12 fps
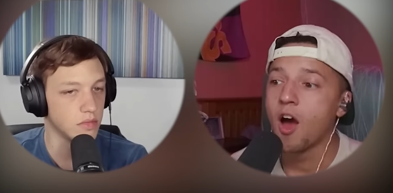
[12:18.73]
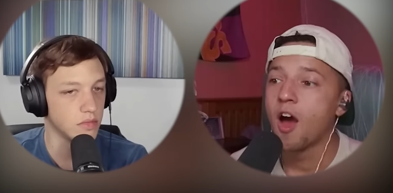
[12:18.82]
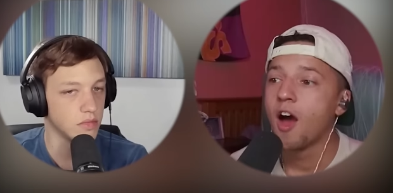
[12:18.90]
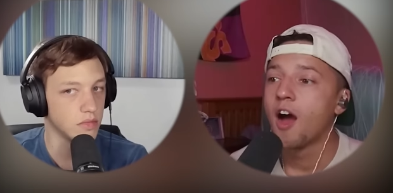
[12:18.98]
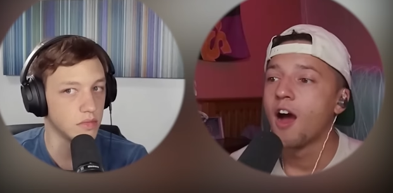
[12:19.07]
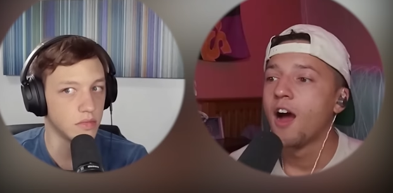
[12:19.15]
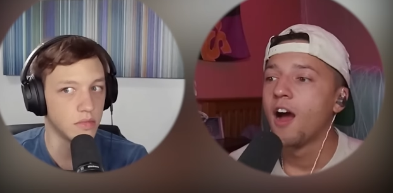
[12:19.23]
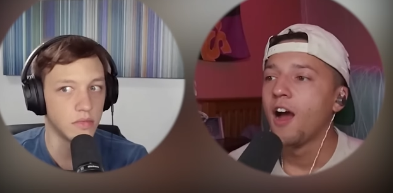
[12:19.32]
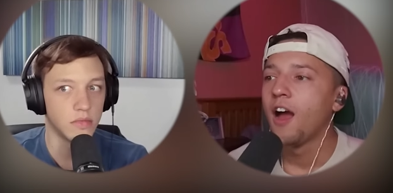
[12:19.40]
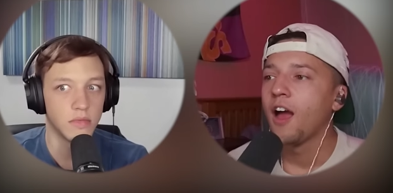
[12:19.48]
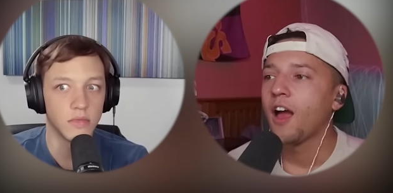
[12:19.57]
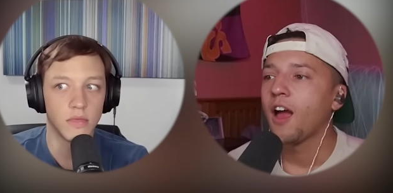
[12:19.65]

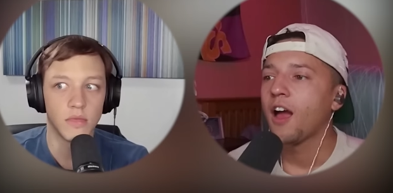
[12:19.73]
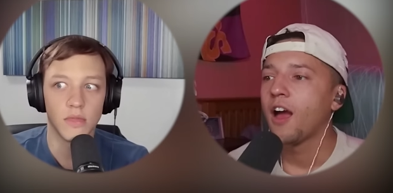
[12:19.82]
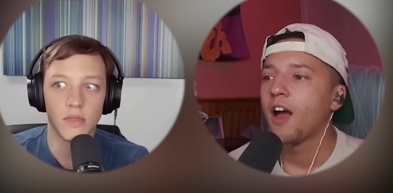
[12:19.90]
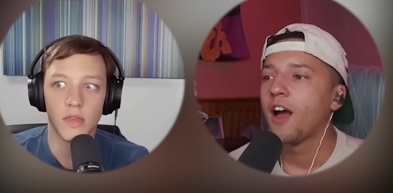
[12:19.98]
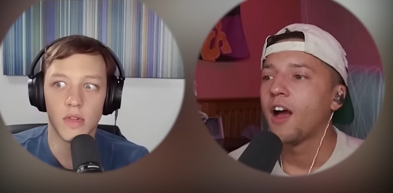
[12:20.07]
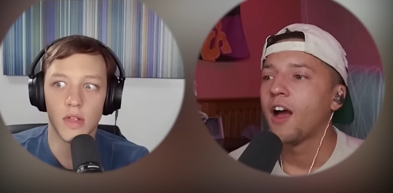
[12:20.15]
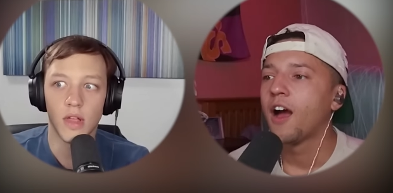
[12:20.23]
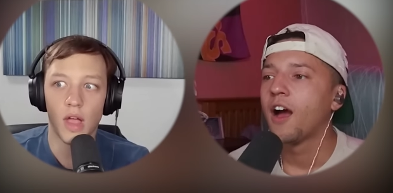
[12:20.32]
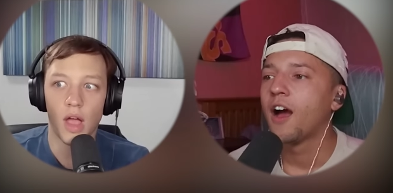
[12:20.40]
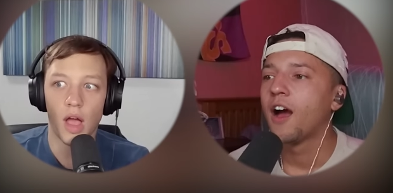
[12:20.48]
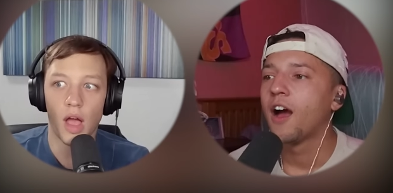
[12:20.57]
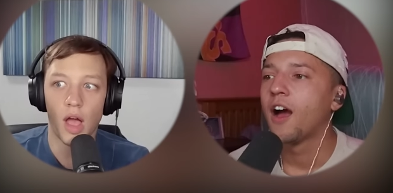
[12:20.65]

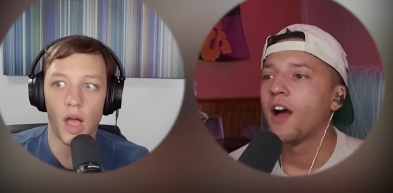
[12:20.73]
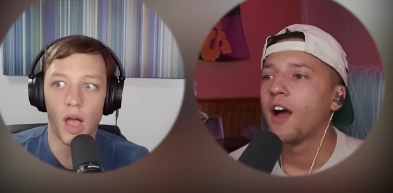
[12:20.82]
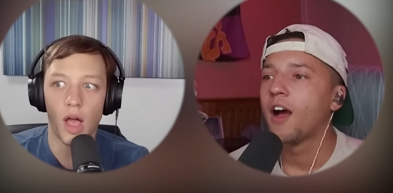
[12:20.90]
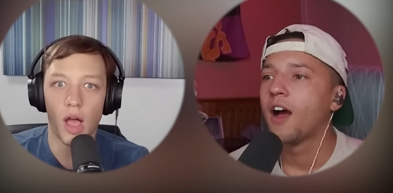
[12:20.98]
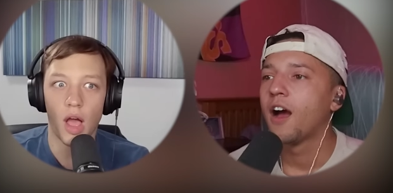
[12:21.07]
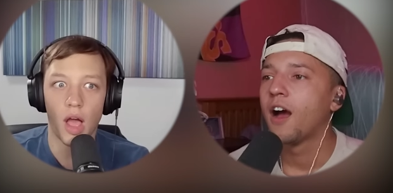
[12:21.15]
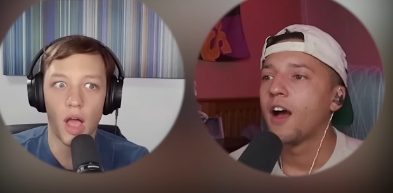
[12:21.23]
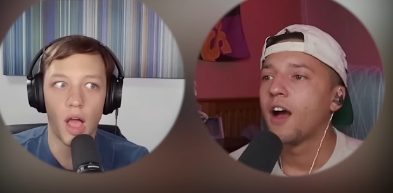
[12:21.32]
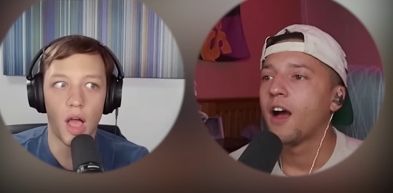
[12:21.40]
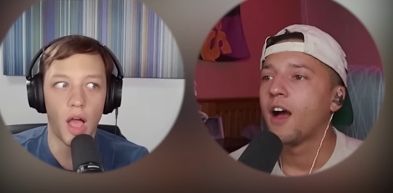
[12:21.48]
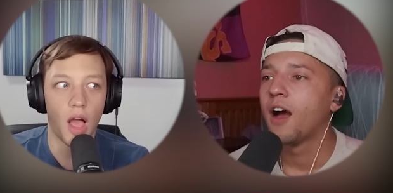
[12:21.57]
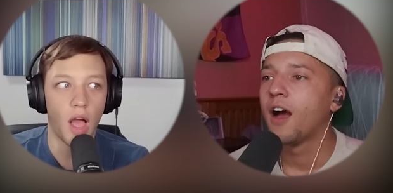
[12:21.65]

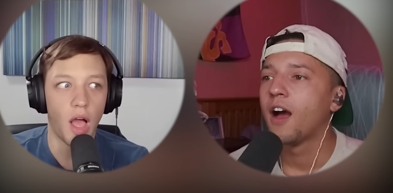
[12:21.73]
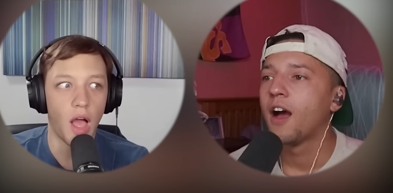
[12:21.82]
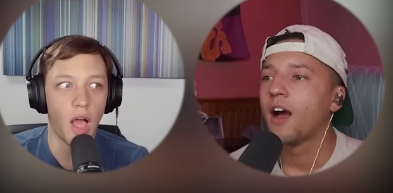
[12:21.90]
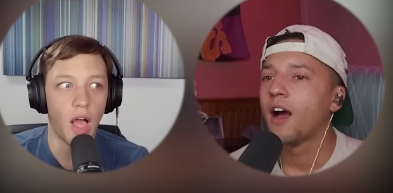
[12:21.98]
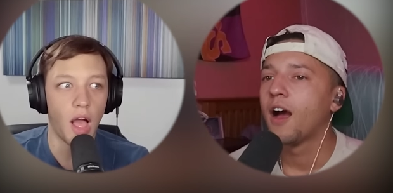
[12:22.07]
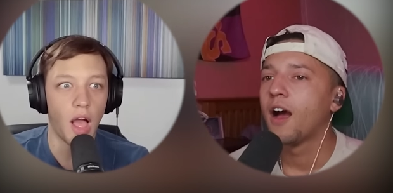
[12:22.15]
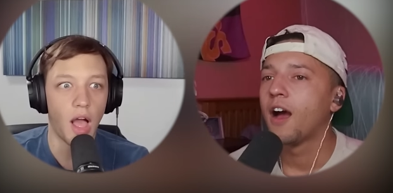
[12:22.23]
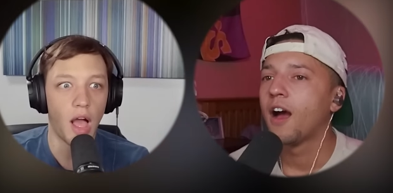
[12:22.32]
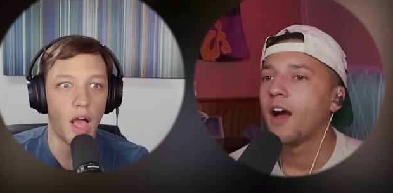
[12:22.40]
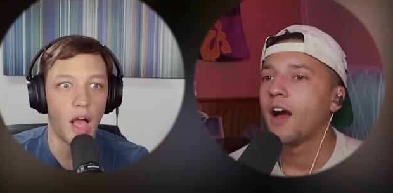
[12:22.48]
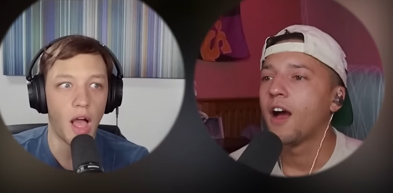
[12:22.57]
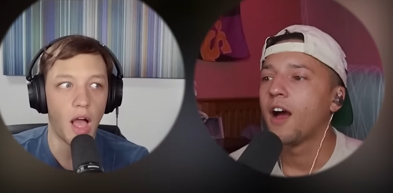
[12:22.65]

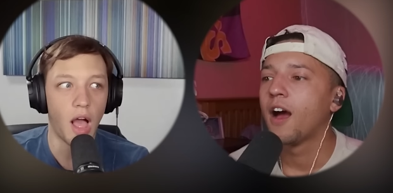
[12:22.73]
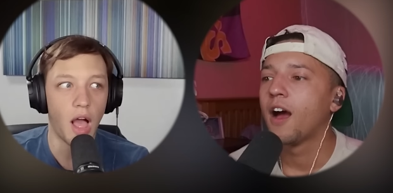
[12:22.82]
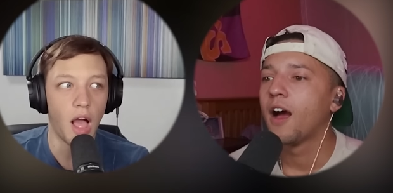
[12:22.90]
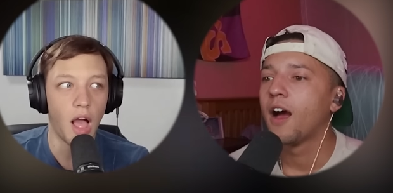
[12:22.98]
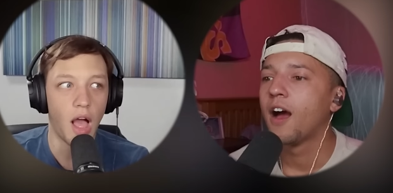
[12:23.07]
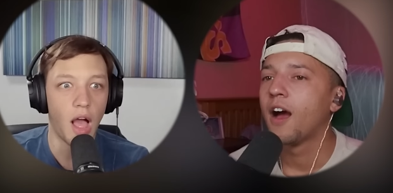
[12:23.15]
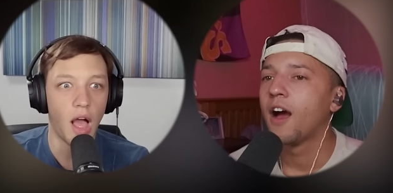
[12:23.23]
(silence)